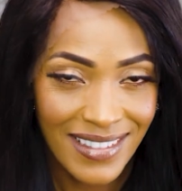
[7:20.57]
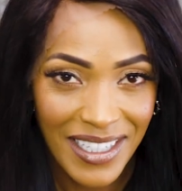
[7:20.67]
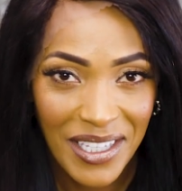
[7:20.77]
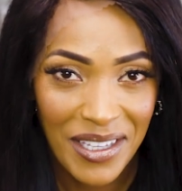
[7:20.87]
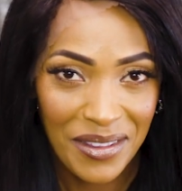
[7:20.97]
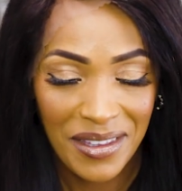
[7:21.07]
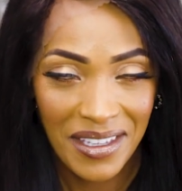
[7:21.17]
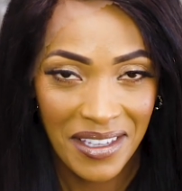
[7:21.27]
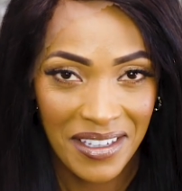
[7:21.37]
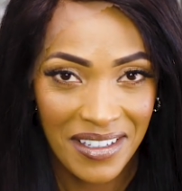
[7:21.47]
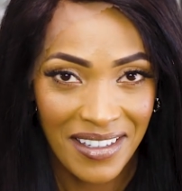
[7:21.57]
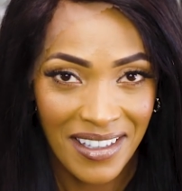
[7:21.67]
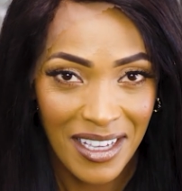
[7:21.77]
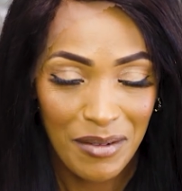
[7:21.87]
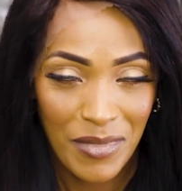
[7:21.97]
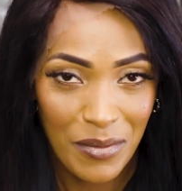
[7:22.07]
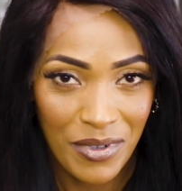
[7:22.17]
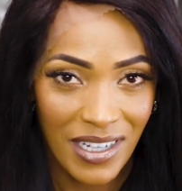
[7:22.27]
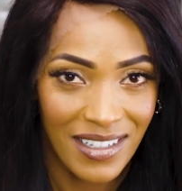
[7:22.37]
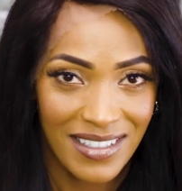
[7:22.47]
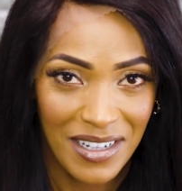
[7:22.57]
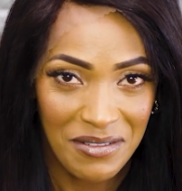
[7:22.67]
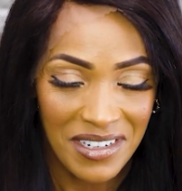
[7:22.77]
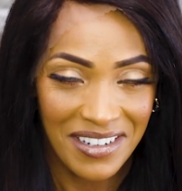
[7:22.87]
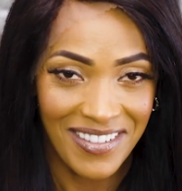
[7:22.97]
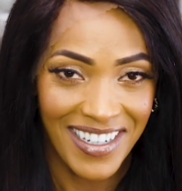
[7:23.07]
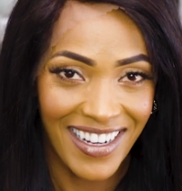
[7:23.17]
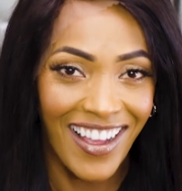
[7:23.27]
I can't think. My brain is not working right